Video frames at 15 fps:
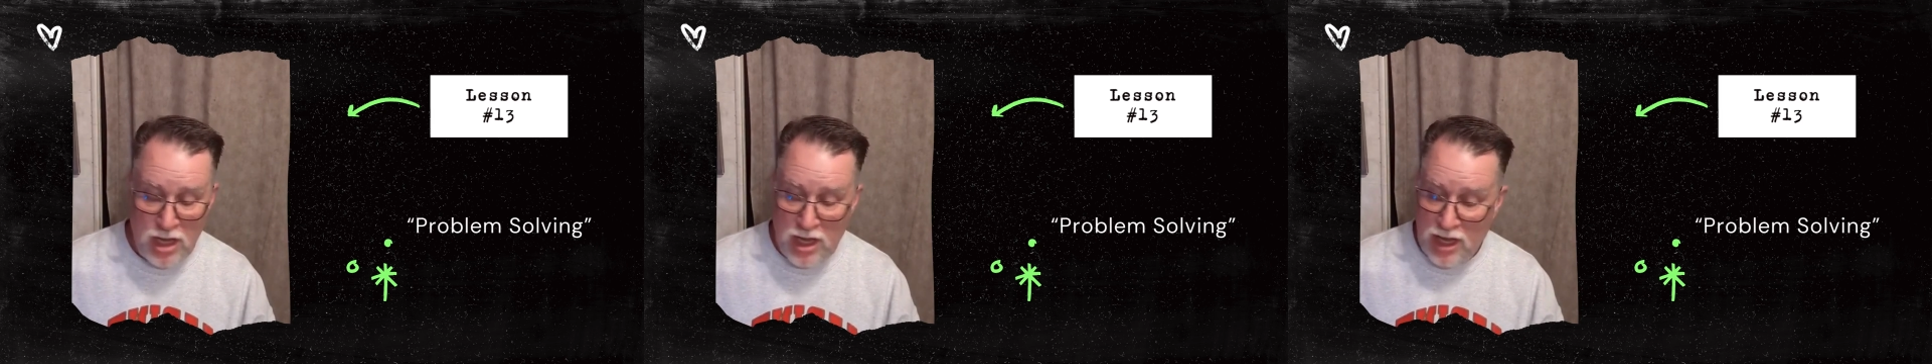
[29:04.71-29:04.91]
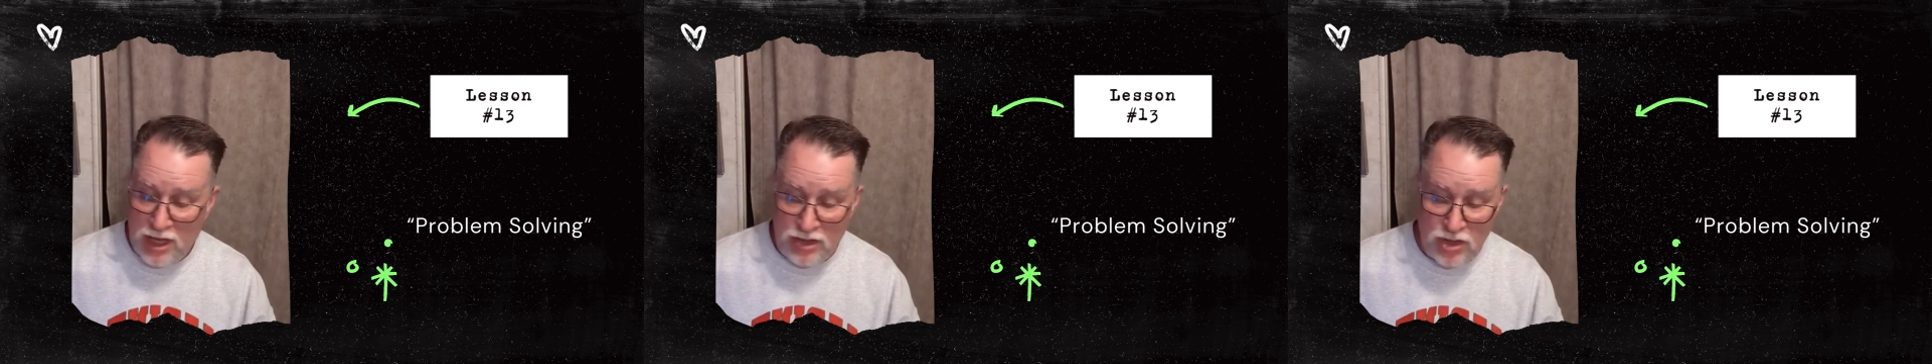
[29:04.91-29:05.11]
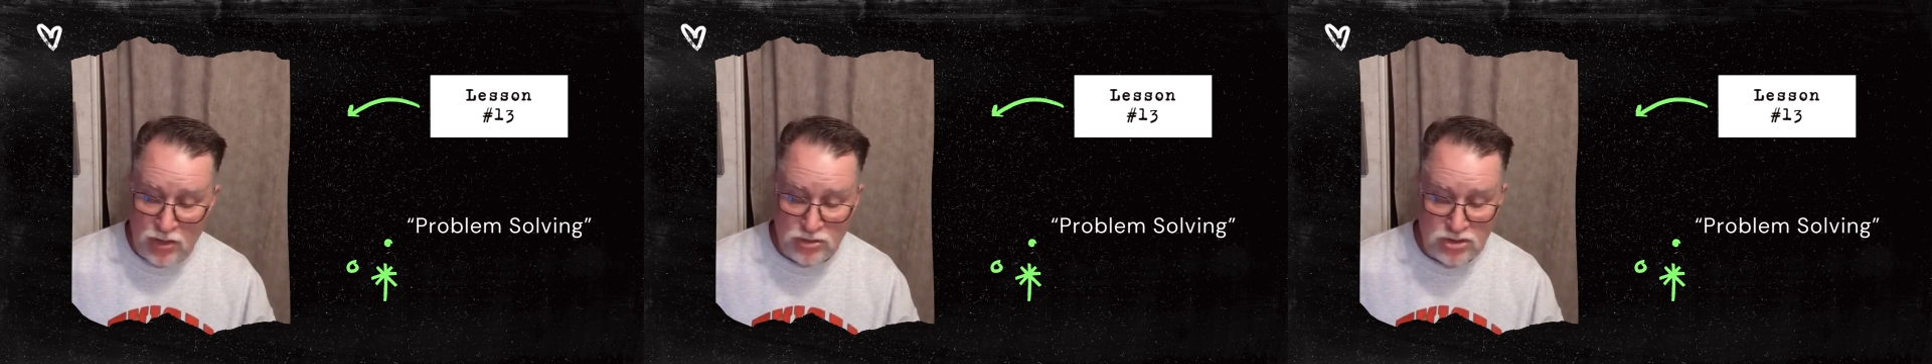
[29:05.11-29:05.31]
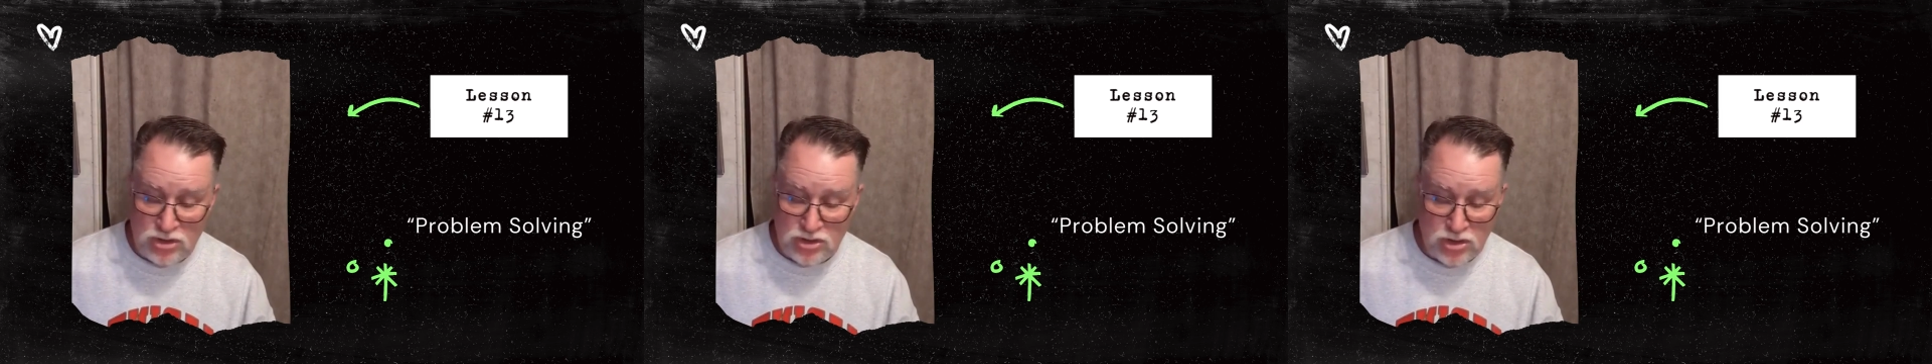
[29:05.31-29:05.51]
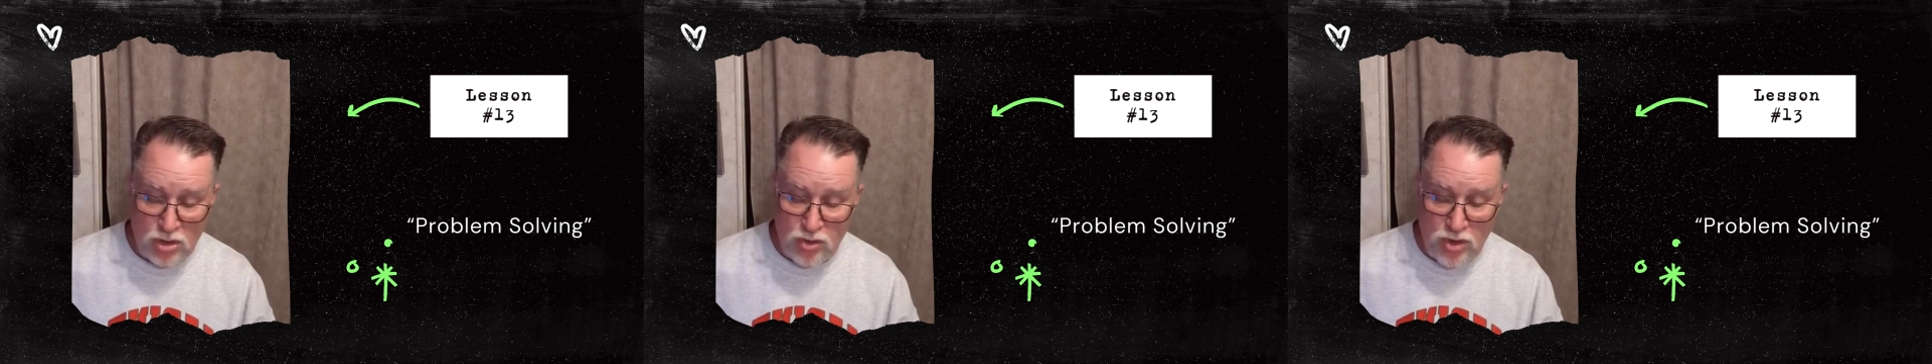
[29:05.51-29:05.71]
and don't you
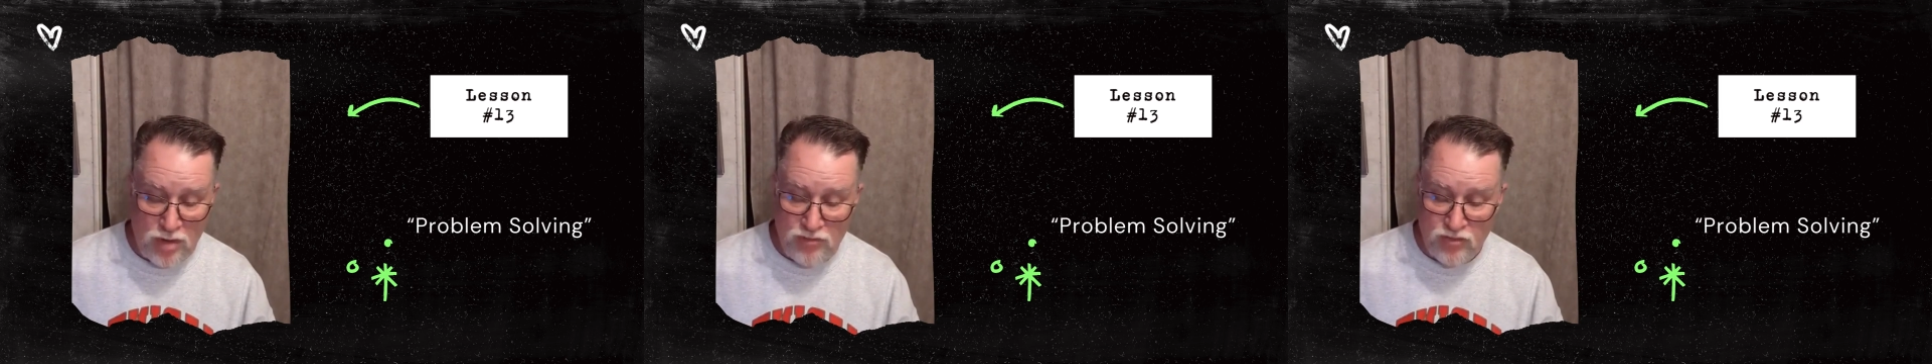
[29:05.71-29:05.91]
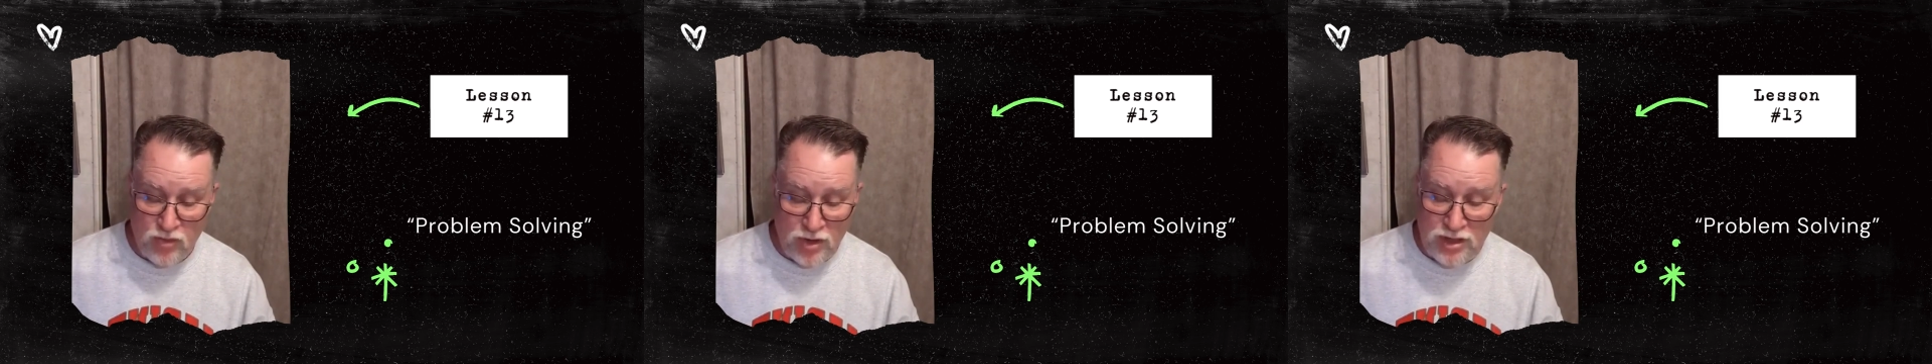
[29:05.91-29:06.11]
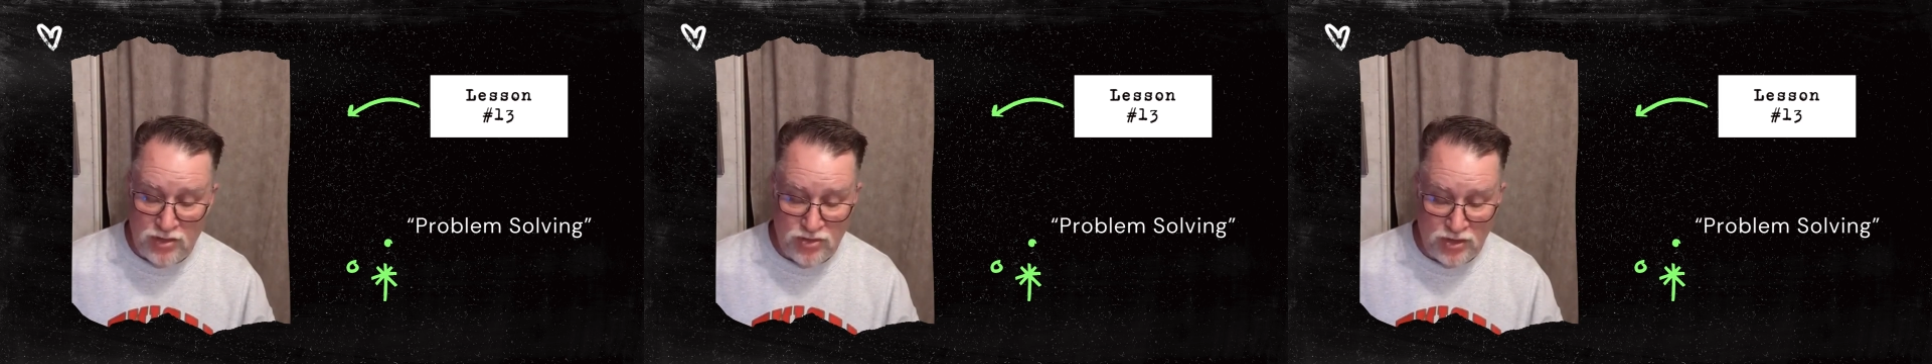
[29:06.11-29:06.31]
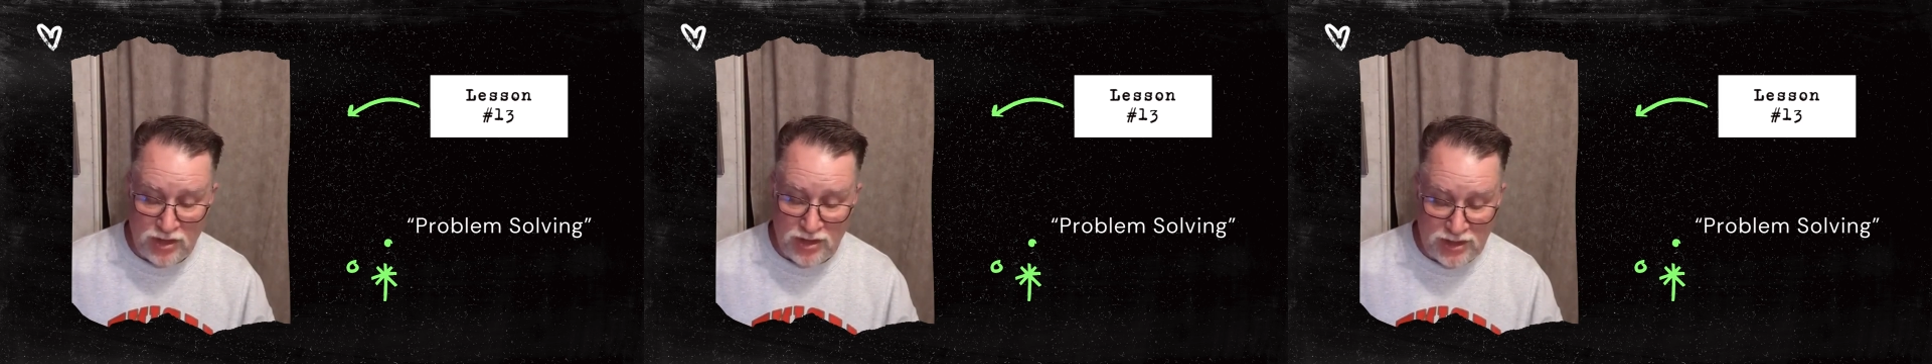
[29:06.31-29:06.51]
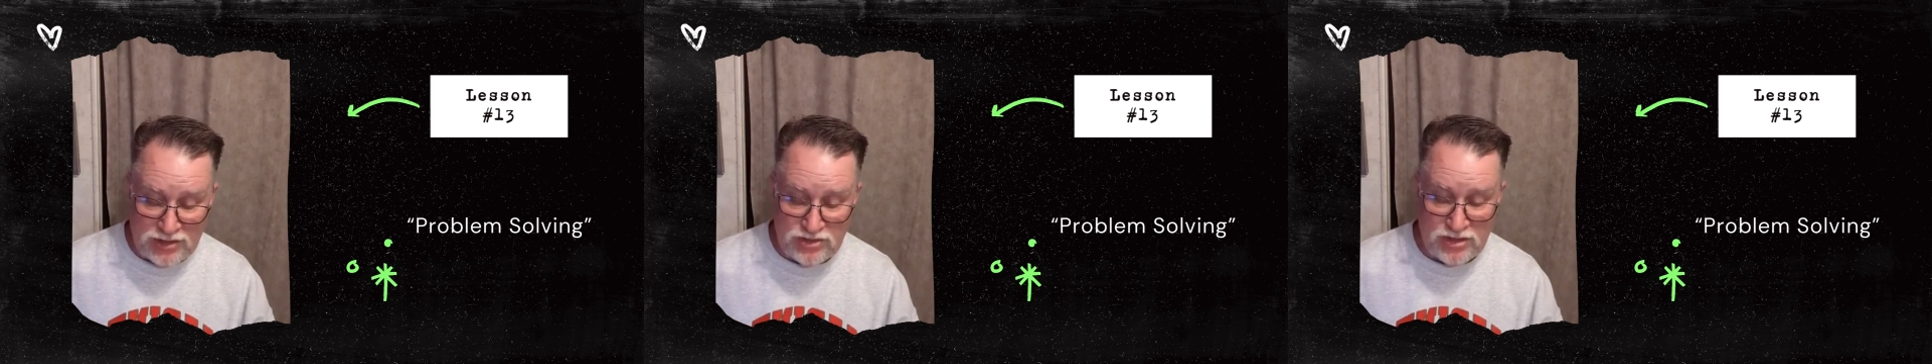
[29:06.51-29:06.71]
slow down for anything
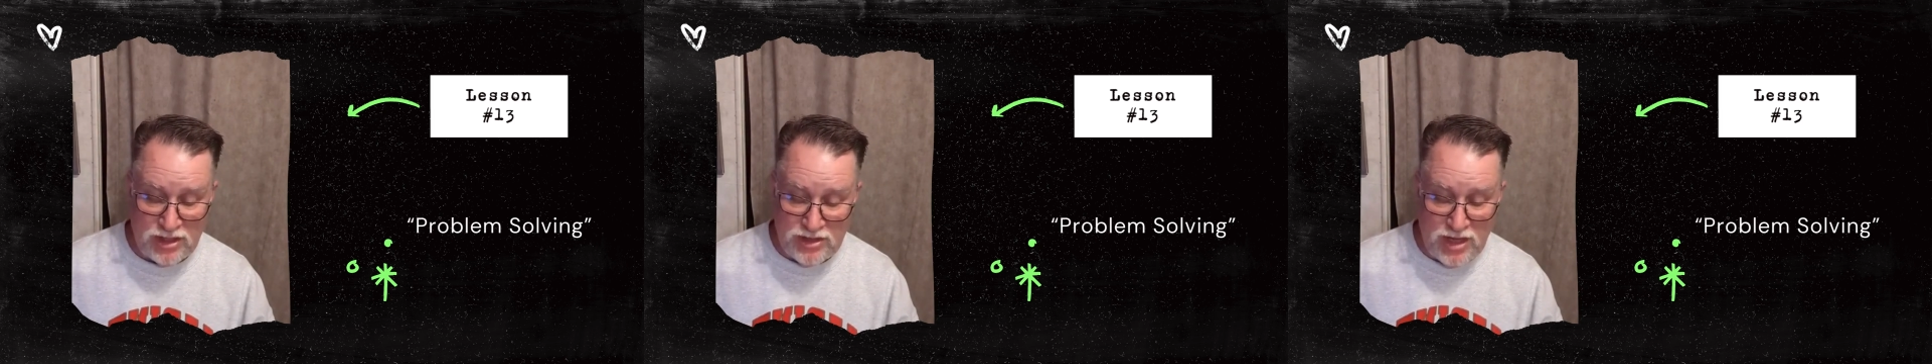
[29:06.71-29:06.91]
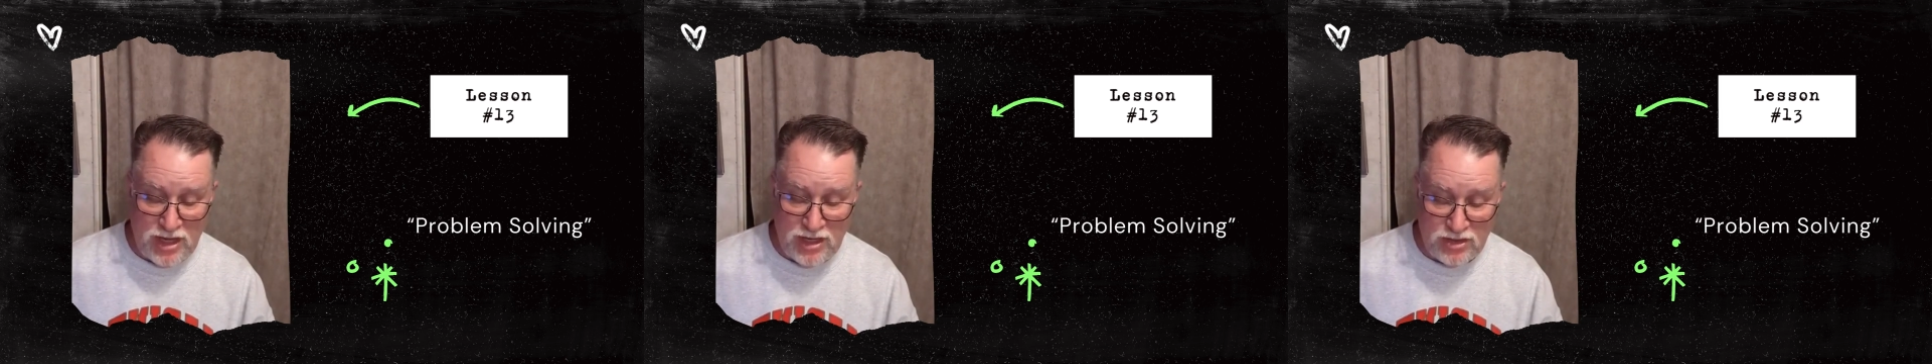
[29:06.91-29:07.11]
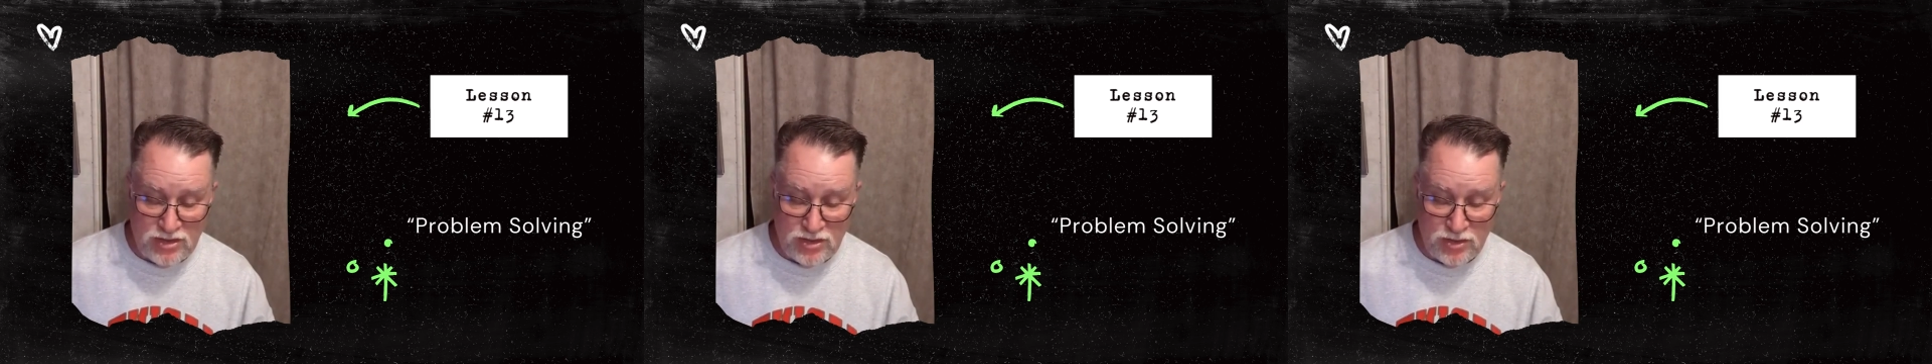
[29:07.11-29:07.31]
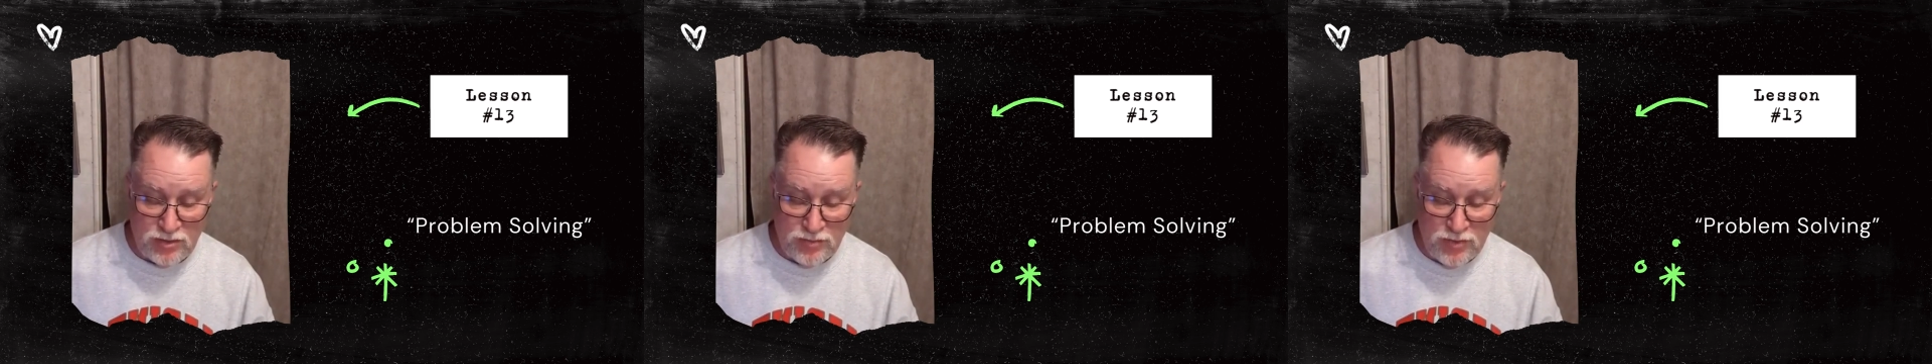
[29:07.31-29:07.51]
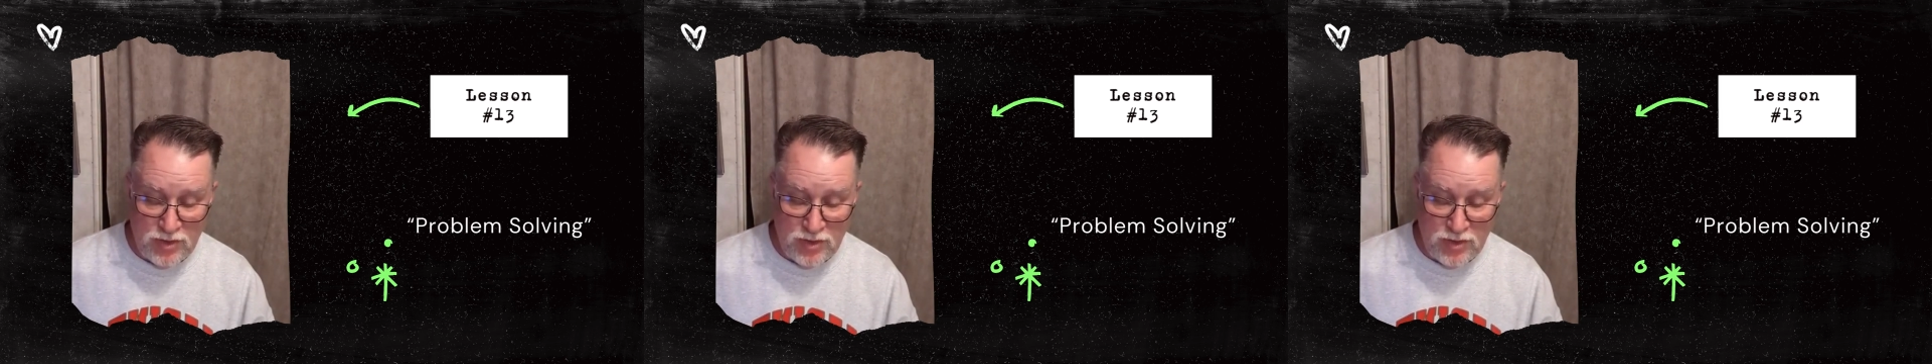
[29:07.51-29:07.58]
unless I tell you to.